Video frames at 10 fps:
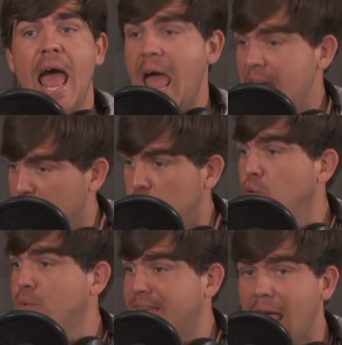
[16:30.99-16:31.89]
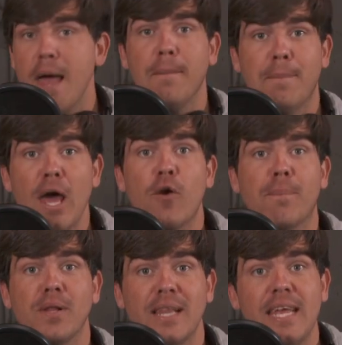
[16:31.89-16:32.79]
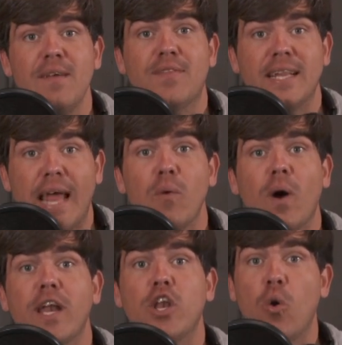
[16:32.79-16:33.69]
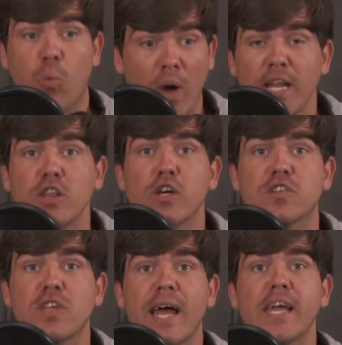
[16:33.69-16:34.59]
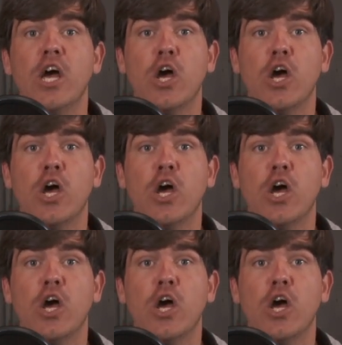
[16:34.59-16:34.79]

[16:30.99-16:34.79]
And you damn better believe that they want to know what it looks like,